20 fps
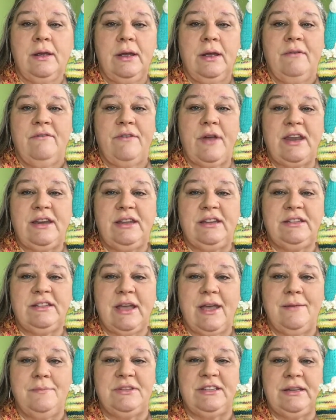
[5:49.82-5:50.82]
finding
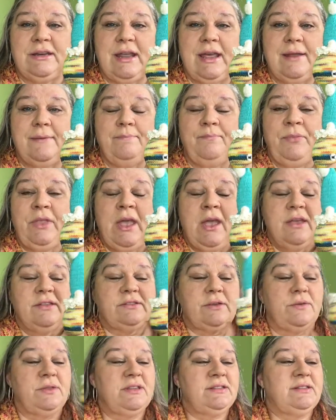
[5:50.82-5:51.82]
time to knit.
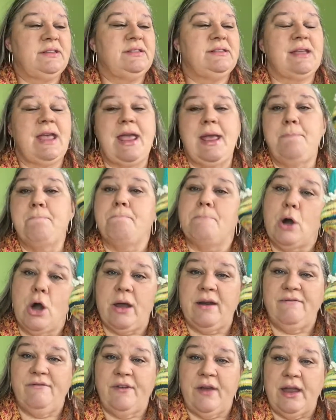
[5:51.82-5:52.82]
So this is a
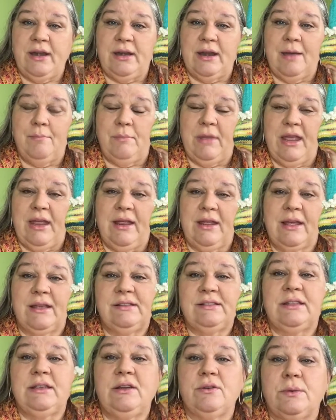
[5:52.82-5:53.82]
modified Gnutmeg
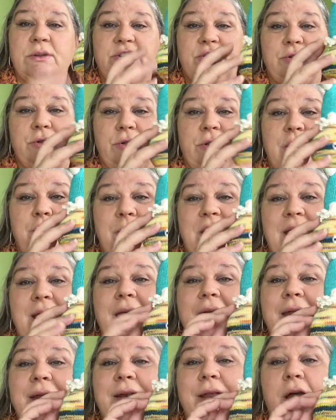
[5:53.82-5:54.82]
because the original Gnutmeg
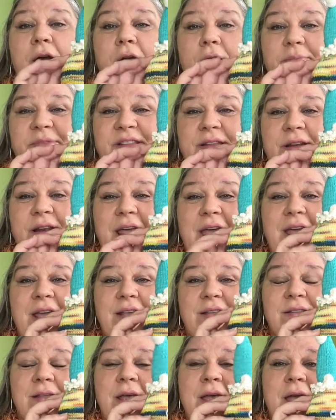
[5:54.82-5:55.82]
had arms and
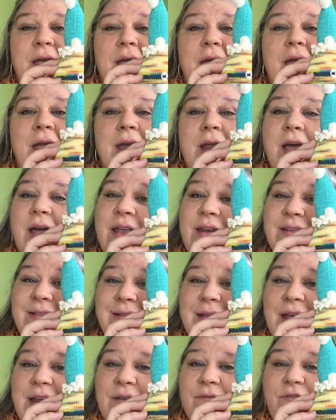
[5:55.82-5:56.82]
legs. And I
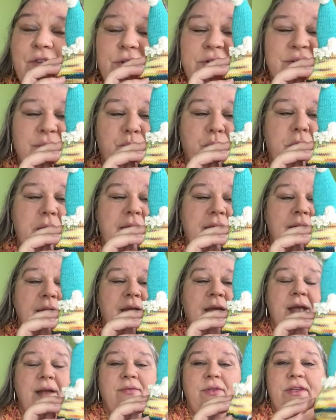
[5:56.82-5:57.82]
decided for spring
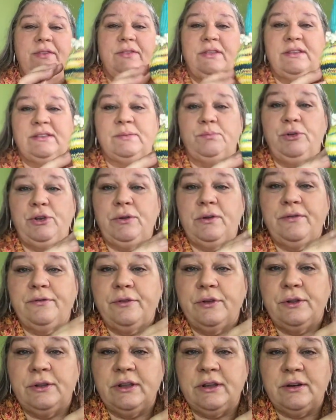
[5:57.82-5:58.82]
that this
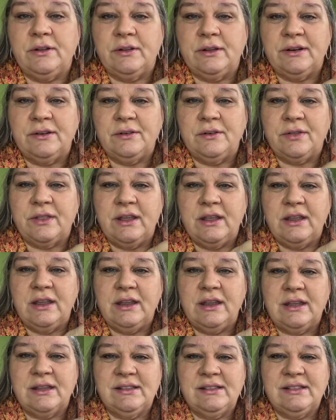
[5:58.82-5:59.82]
beautiful little, I don't think you
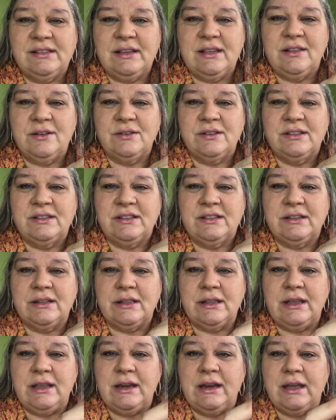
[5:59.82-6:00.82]
can see, there's
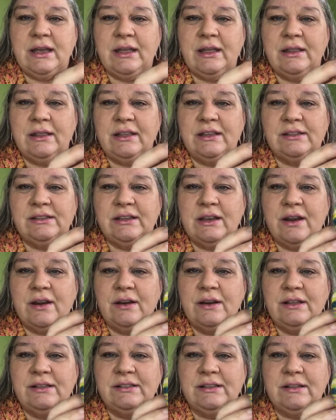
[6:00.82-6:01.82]
stellina in this
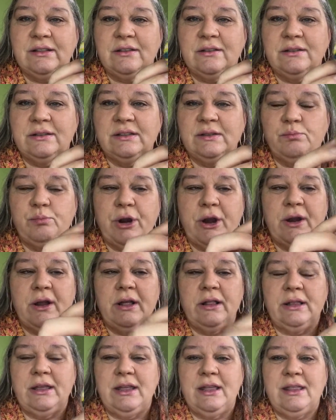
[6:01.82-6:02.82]
yarn. It's a little
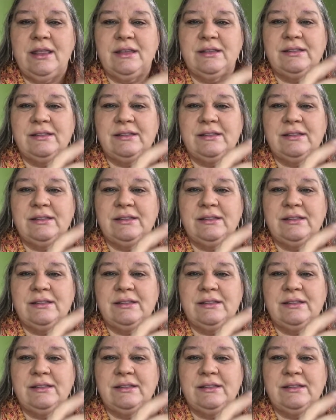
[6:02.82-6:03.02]
sparkly, this